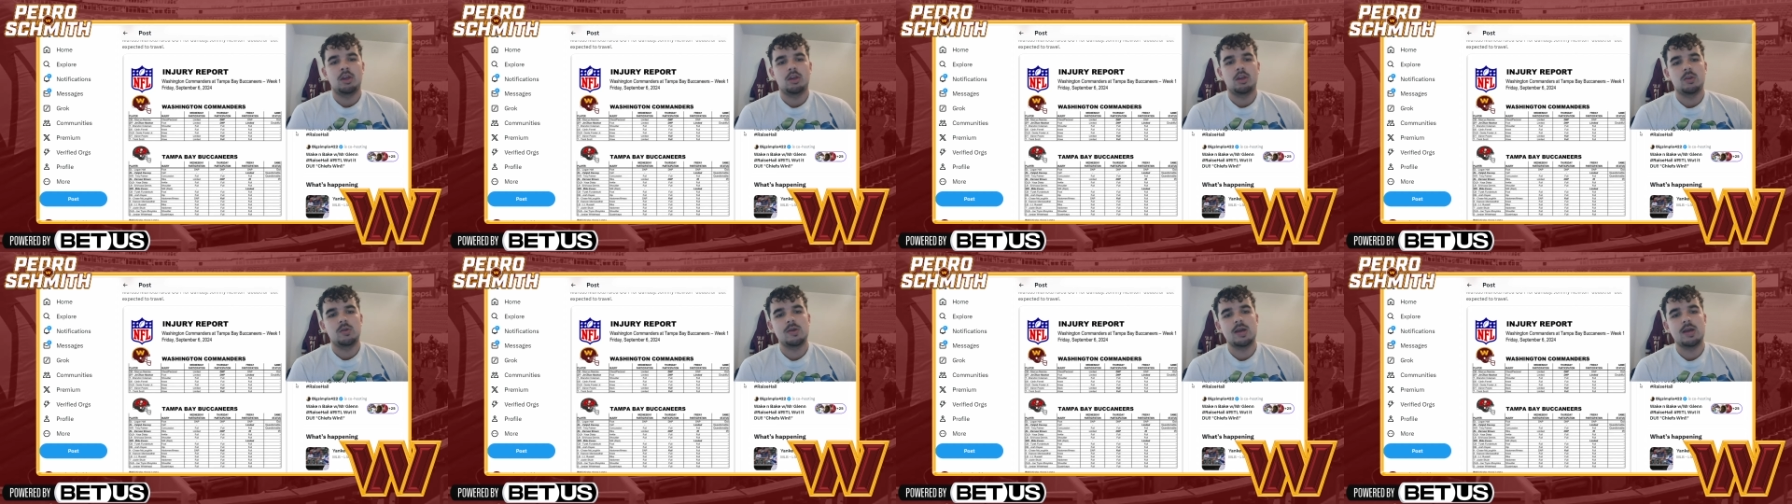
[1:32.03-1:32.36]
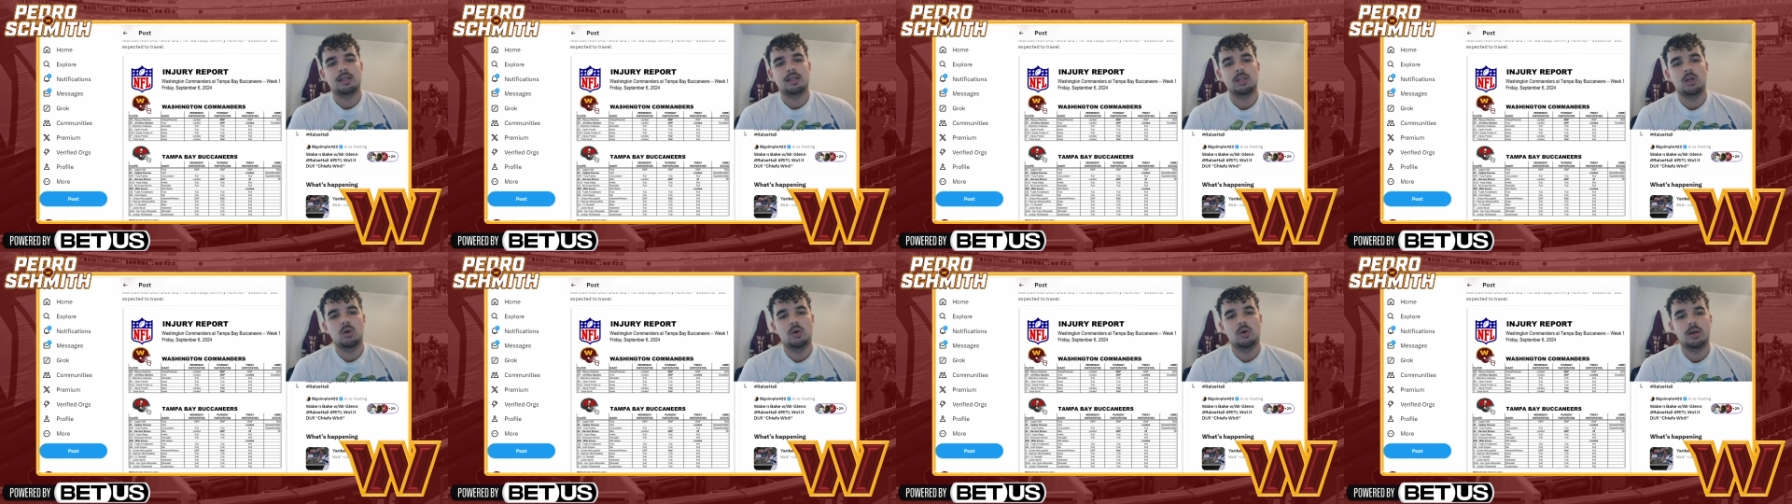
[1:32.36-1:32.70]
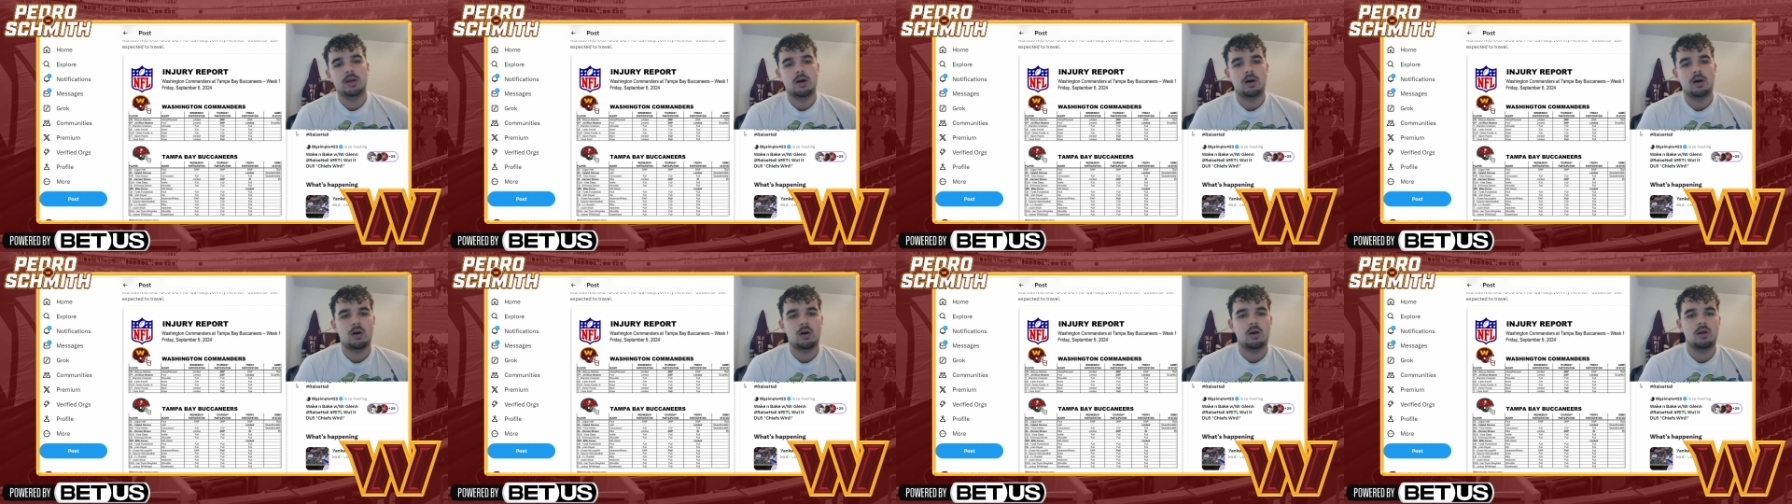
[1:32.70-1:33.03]
Yeah, Logan
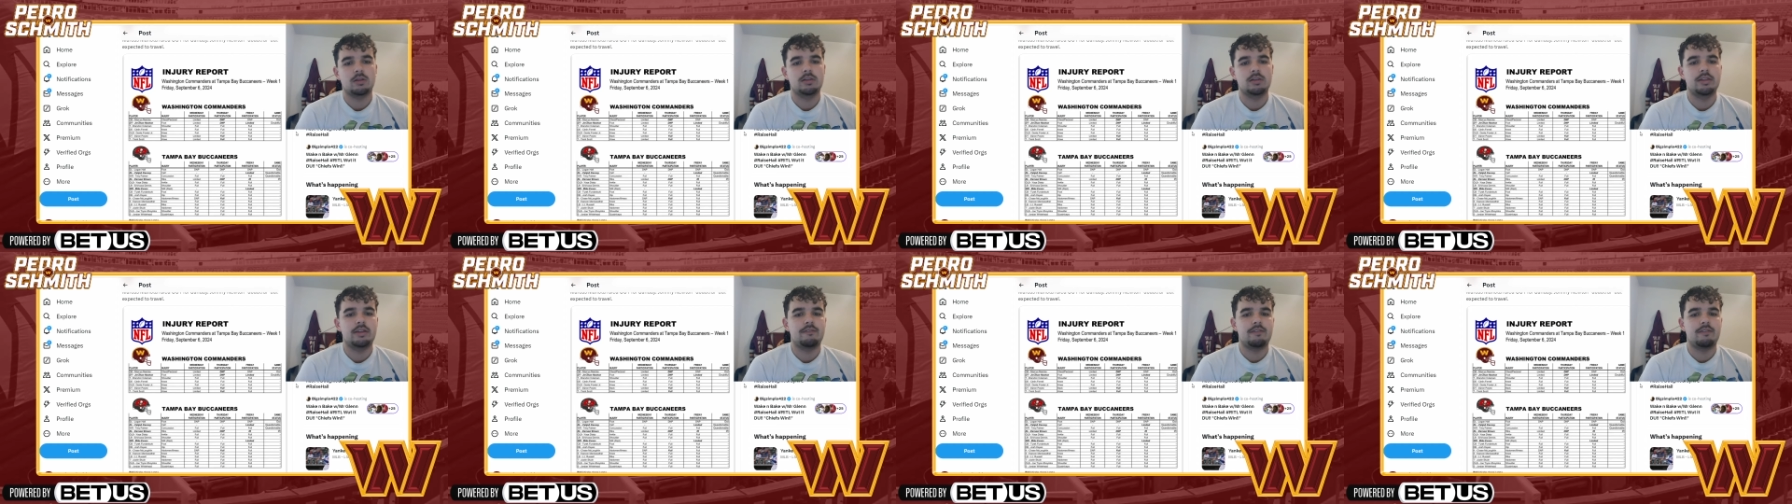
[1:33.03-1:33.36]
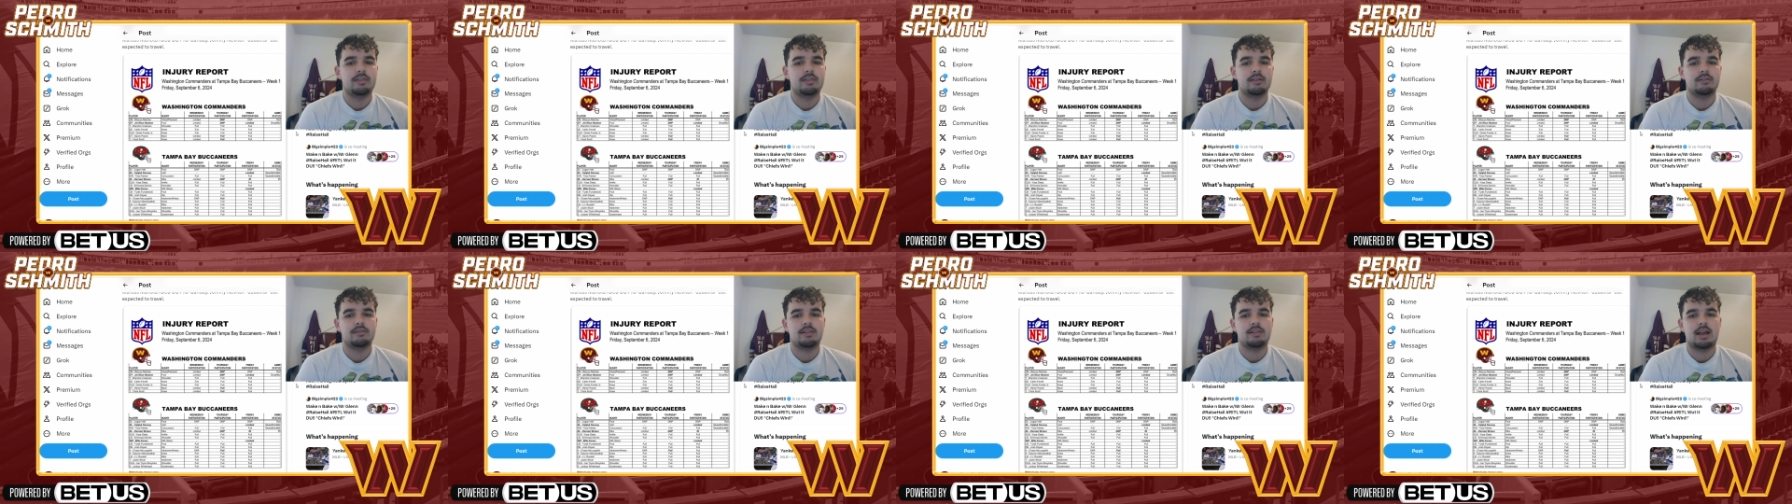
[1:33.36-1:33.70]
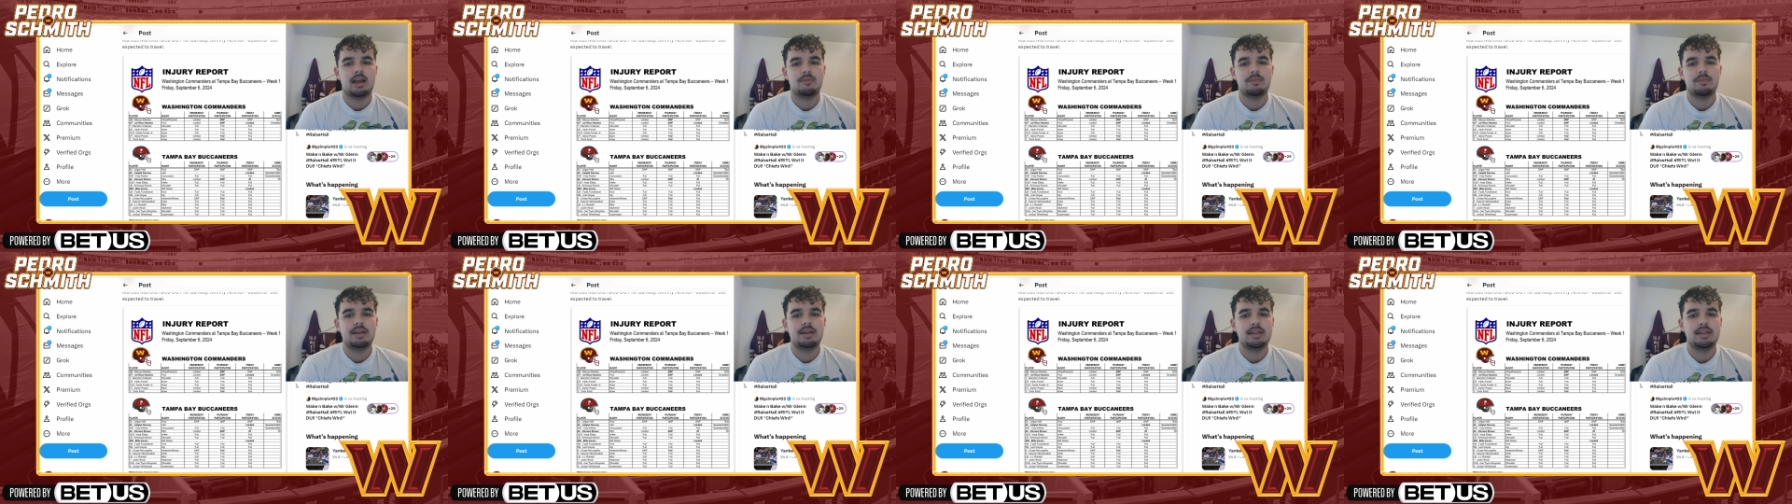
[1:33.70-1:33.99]
Hall, defensive lineman,